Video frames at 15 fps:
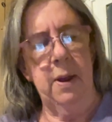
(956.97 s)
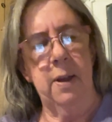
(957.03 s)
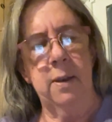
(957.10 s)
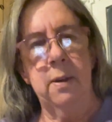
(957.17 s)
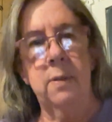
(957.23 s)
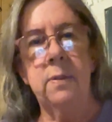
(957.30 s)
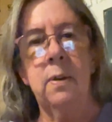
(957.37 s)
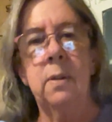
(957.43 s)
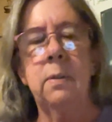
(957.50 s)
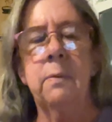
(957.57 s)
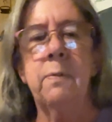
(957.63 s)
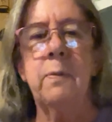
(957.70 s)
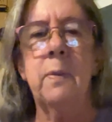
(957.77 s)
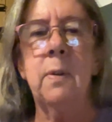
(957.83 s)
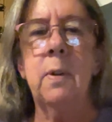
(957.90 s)
this on the
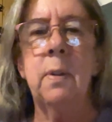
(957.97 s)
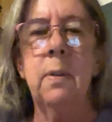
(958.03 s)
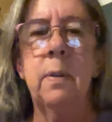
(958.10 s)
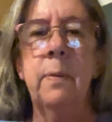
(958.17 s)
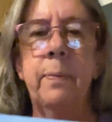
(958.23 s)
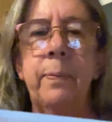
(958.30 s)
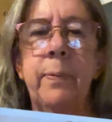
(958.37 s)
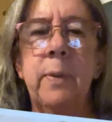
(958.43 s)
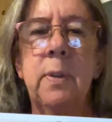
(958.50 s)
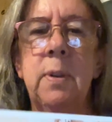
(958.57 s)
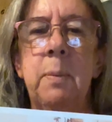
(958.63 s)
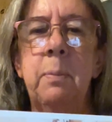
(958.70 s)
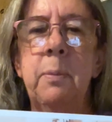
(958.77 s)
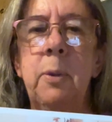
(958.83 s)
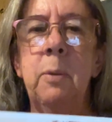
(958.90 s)
front.
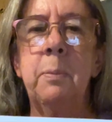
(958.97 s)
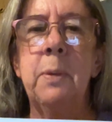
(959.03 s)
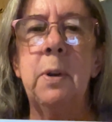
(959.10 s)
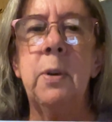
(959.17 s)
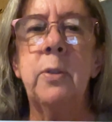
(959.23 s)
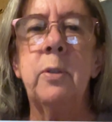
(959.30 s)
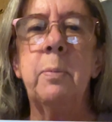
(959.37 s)
Some little miniature